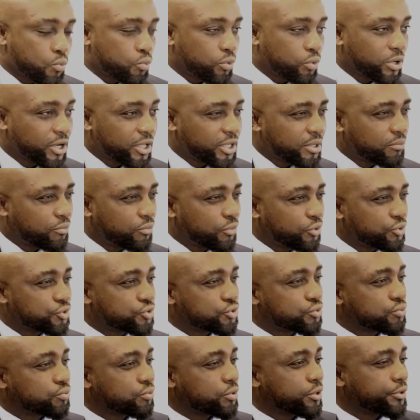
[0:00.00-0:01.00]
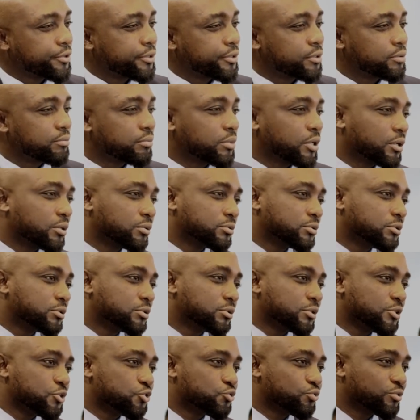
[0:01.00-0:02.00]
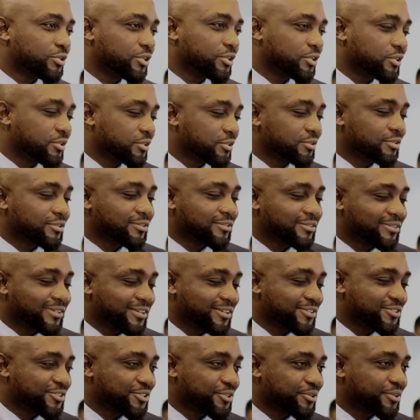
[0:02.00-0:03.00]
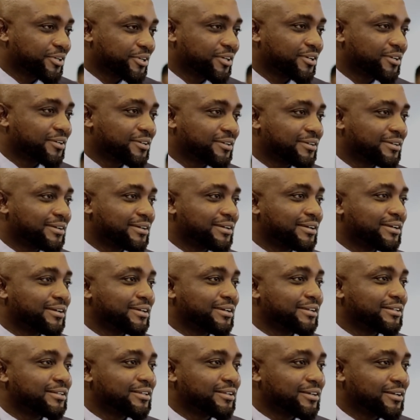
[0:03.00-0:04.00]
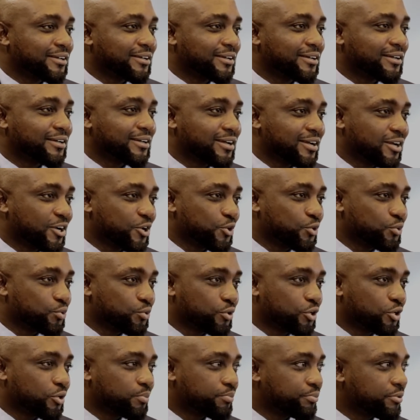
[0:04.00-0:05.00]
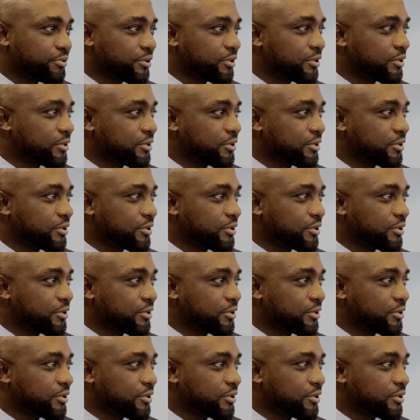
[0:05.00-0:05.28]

what are they most worried about in today's nigeria yeah yeah uh, how are you helping